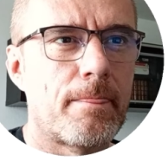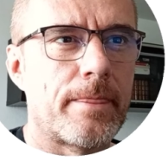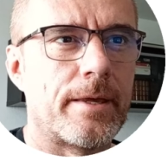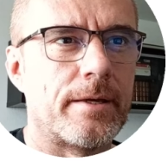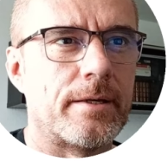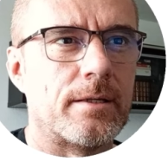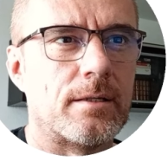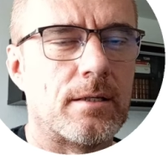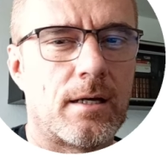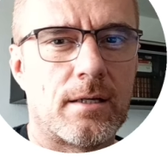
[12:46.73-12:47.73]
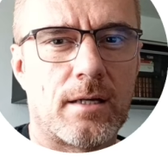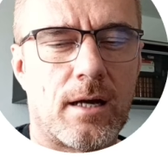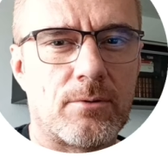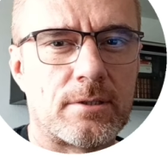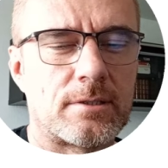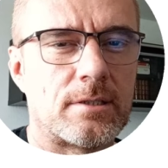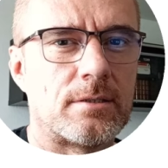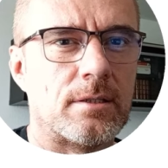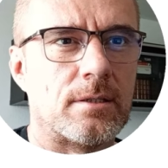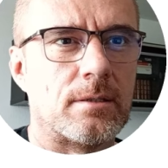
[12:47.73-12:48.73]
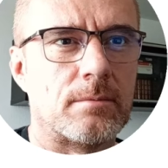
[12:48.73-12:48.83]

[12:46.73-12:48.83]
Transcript: I will set the